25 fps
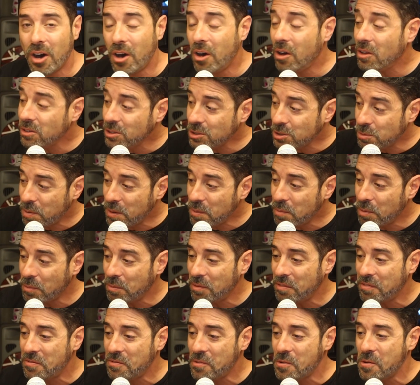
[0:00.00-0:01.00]
All those people
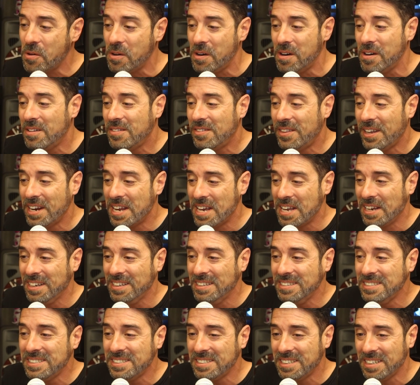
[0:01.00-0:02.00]
before that I
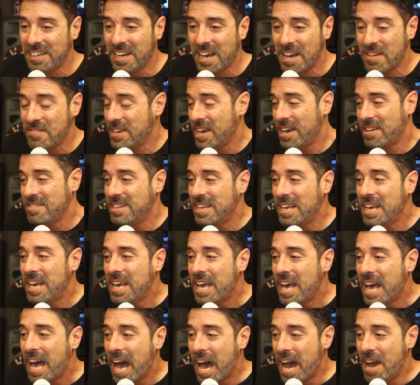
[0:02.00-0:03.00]
listed, I mean,
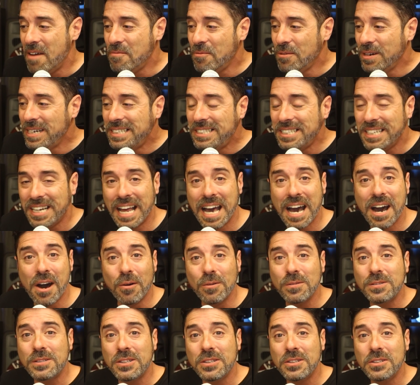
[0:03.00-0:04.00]
I'm reaching
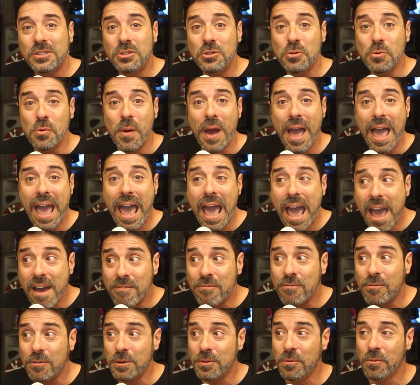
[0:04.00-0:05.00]
out to
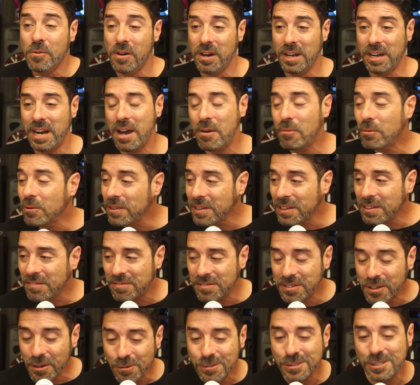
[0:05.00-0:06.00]
everyone. I will
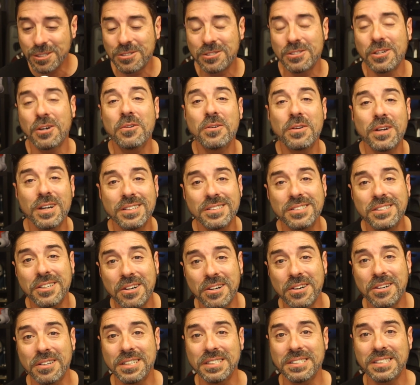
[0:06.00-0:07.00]
leave no stone
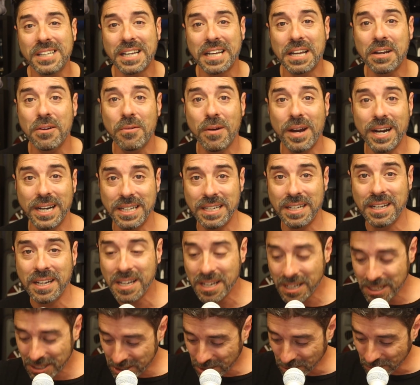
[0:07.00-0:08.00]
unturned as I get ready
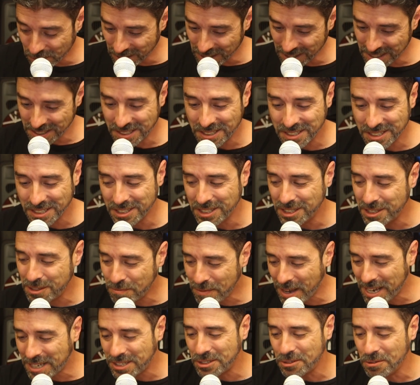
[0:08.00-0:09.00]
to release this
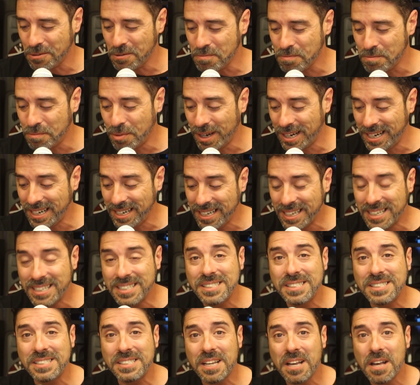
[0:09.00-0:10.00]
special. But it
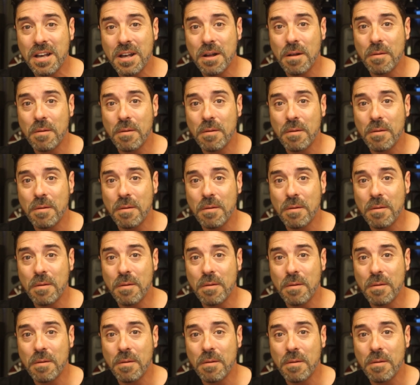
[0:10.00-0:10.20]
is,